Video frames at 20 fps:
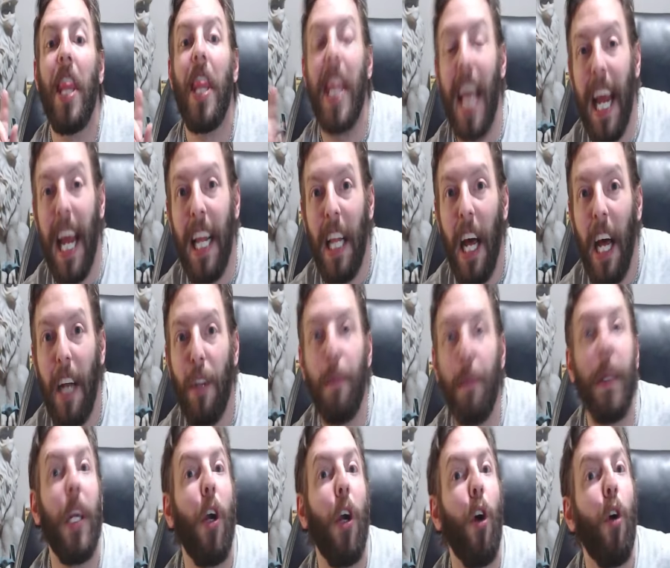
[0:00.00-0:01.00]
They lied to
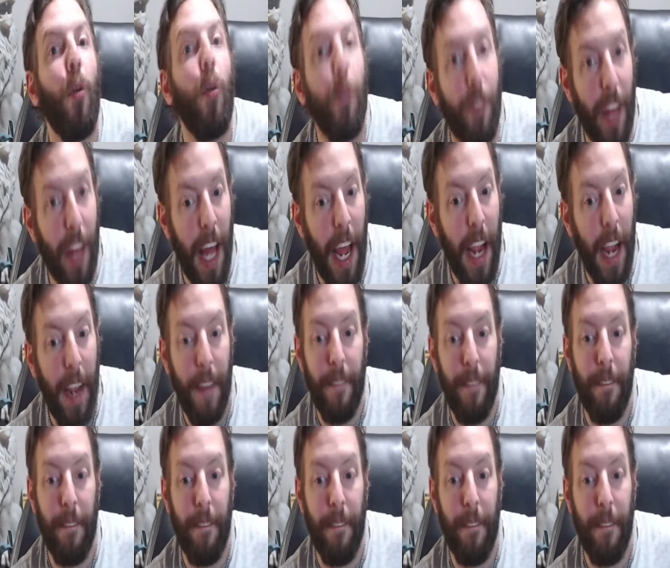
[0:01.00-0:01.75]
me. Who's they?